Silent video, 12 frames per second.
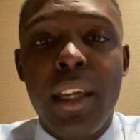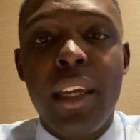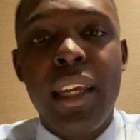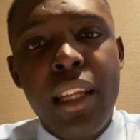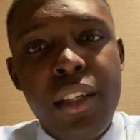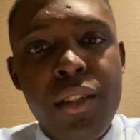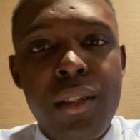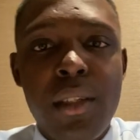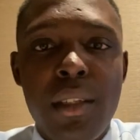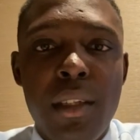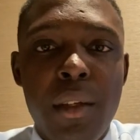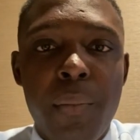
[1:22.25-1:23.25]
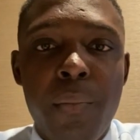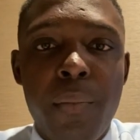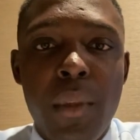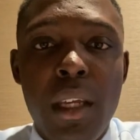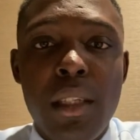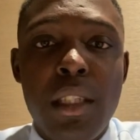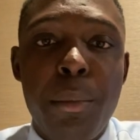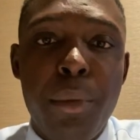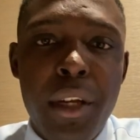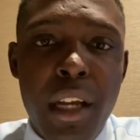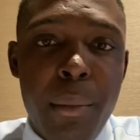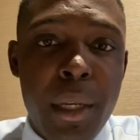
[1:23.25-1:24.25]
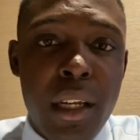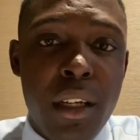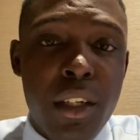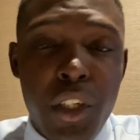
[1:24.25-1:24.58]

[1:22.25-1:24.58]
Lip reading: Electricity is the predominant